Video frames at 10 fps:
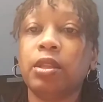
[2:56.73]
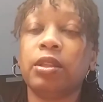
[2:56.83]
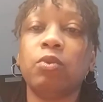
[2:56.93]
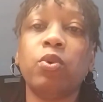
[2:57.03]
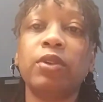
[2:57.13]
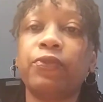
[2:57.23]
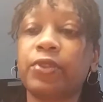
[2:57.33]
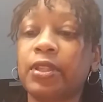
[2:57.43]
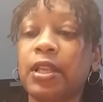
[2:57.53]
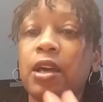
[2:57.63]
The one for
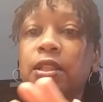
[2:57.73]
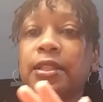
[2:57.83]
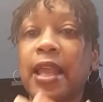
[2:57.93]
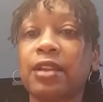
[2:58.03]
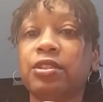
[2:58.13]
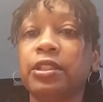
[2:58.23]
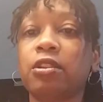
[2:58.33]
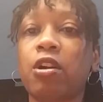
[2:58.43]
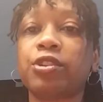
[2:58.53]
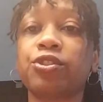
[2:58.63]
sale is actually
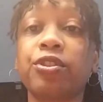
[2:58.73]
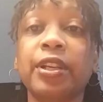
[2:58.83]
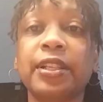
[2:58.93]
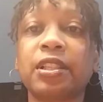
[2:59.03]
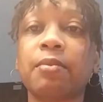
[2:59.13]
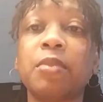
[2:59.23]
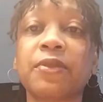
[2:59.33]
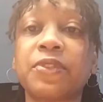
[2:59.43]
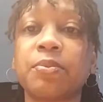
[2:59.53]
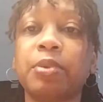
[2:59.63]
larger and it's a
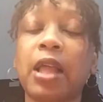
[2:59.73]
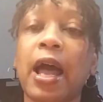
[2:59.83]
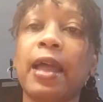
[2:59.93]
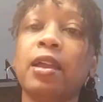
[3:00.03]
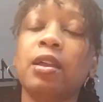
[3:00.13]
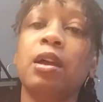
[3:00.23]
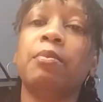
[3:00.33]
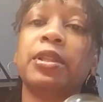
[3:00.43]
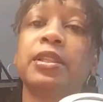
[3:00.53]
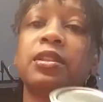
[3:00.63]
month supply.
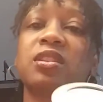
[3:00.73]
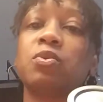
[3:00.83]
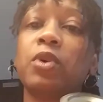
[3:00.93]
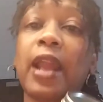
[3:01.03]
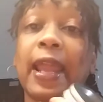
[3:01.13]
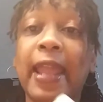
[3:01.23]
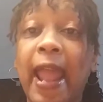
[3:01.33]
But this is the one I